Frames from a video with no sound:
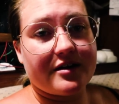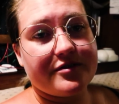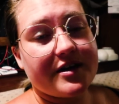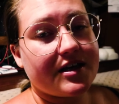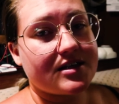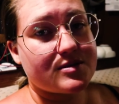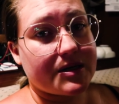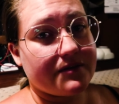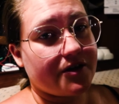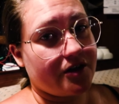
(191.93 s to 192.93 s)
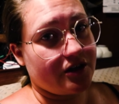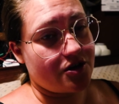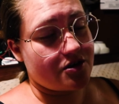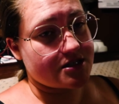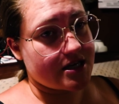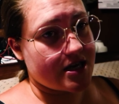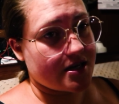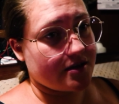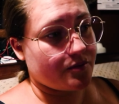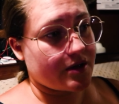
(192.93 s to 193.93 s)
It has been a very long day.
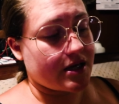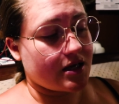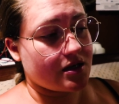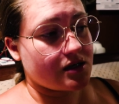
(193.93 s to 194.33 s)
We